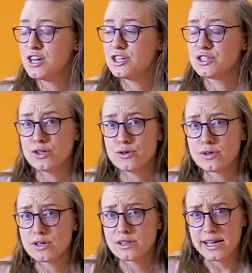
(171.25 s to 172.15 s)
So,
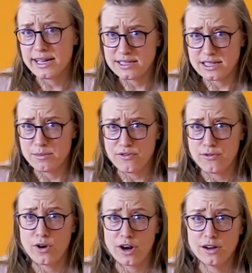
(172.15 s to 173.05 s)
like I said
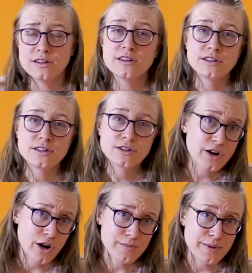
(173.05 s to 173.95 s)
before,
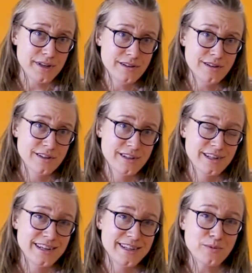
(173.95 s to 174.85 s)
carbon
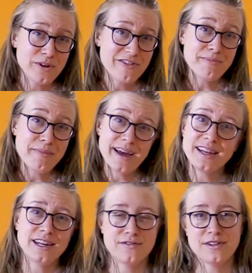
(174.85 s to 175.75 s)
is one of many
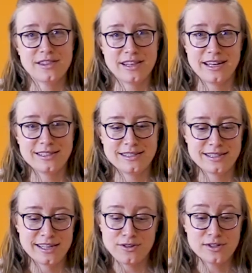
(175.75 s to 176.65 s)
different things
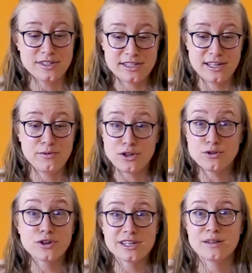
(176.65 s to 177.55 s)
that you could see when you
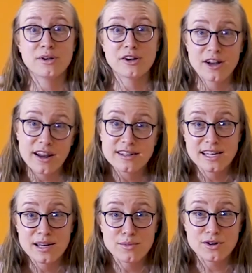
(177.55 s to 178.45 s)
look at the periodic
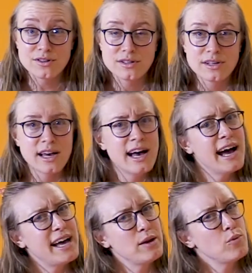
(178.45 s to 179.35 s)
table.
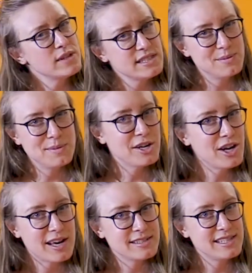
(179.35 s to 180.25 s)
And what's the
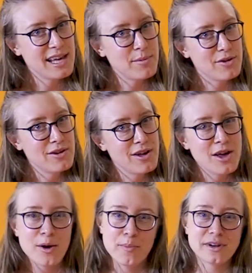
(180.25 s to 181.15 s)
periodic table
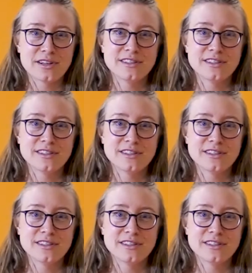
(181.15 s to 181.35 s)
but a